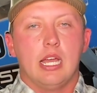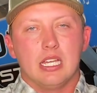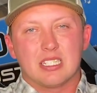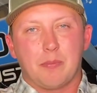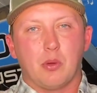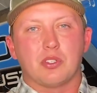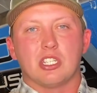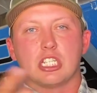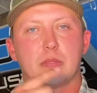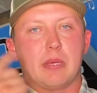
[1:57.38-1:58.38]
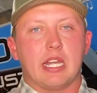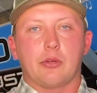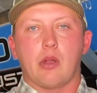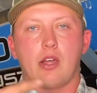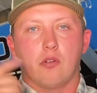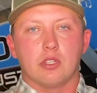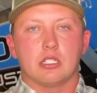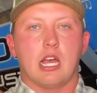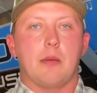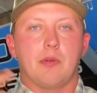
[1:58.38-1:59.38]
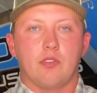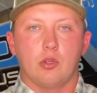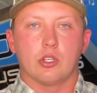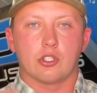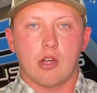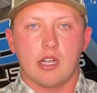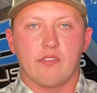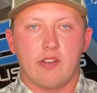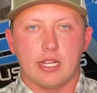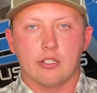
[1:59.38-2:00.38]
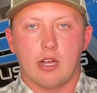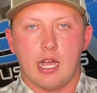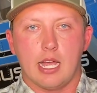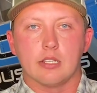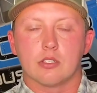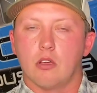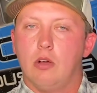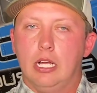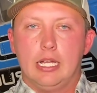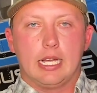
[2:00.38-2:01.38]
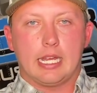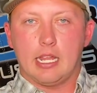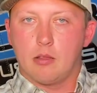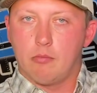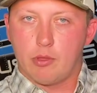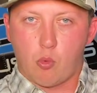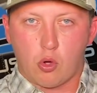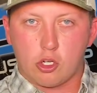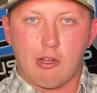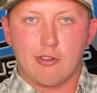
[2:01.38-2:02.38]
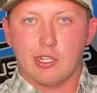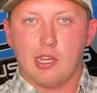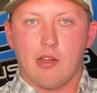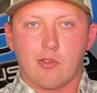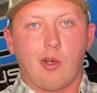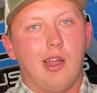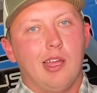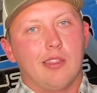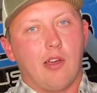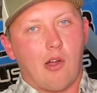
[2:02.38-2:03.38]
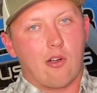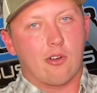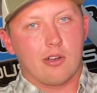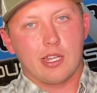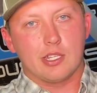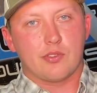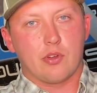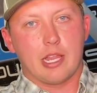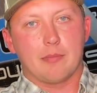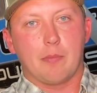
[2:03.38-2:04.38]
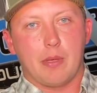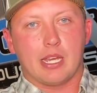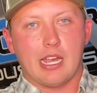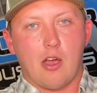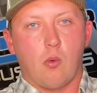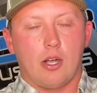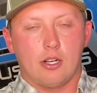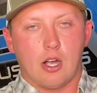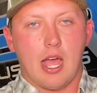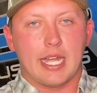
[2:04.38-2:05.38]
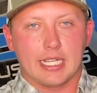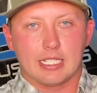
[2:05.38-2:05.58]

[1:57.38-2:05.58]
as opposed to spinning right over the top of you and trying to find your hide. So again, the more ground you cover, the harder it is for them to pick out where you're hiding,